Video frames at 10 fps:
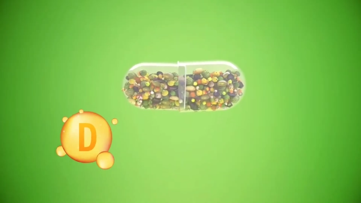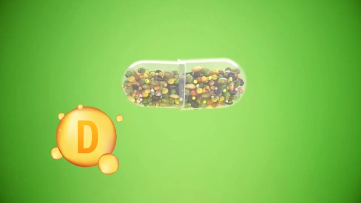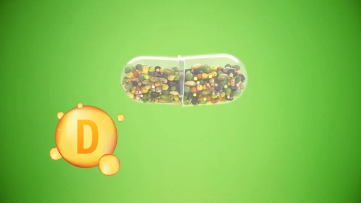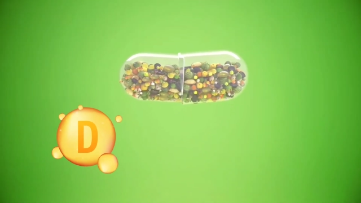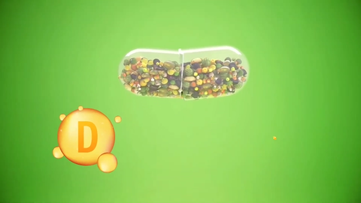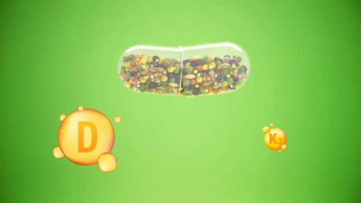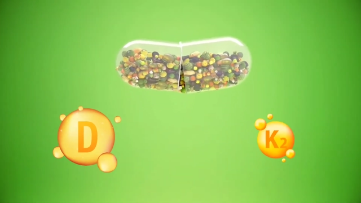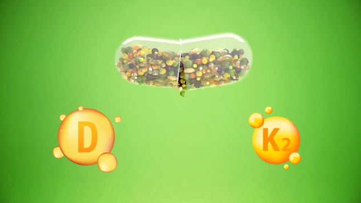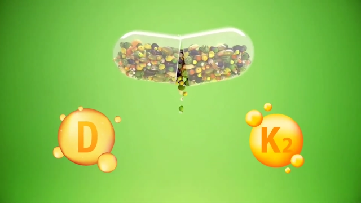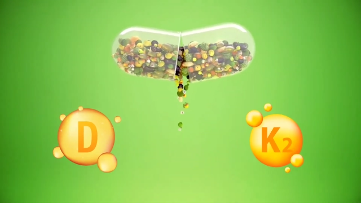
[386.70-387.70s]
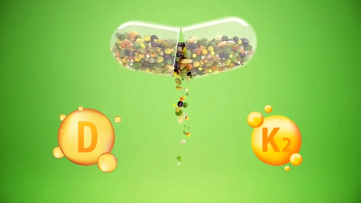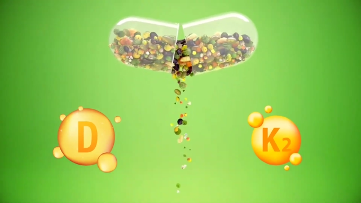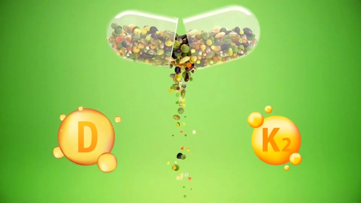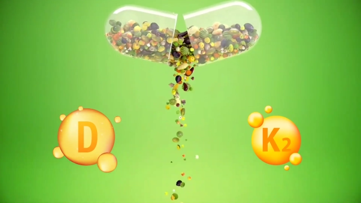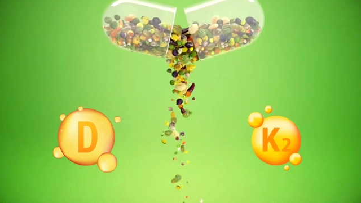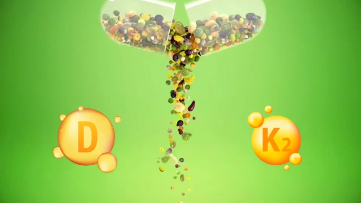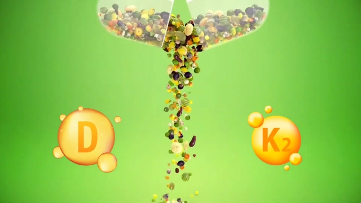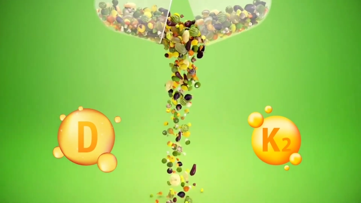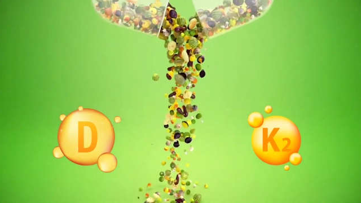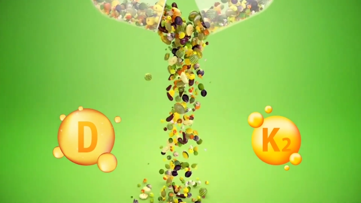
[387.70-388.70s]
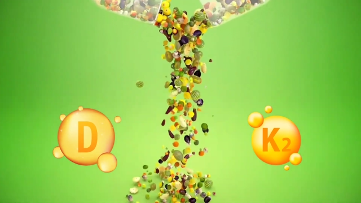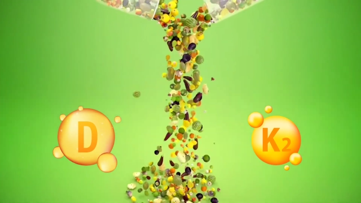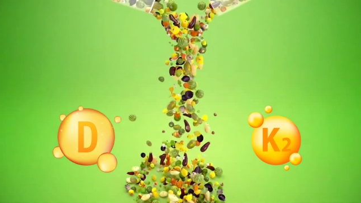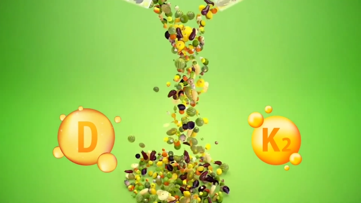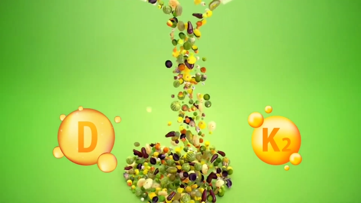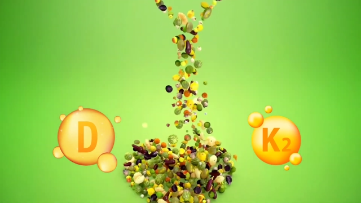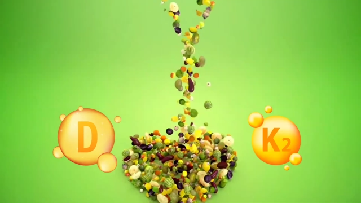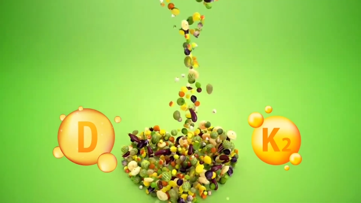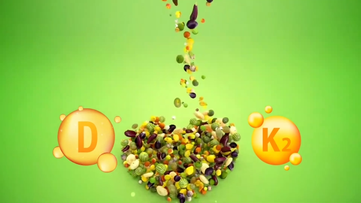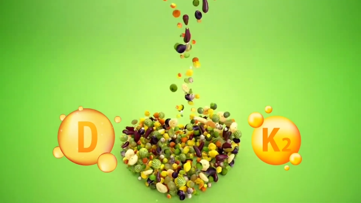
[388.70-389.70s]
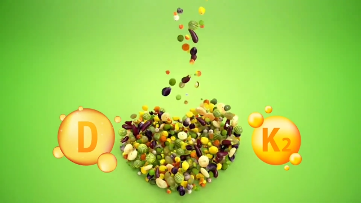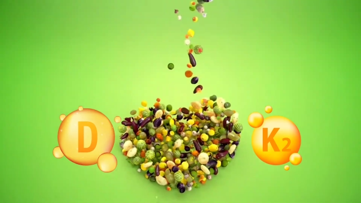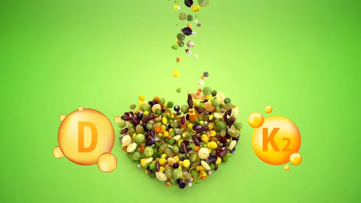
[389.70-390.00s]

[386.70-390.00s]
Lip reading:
No face is visible, so there are no lips to read.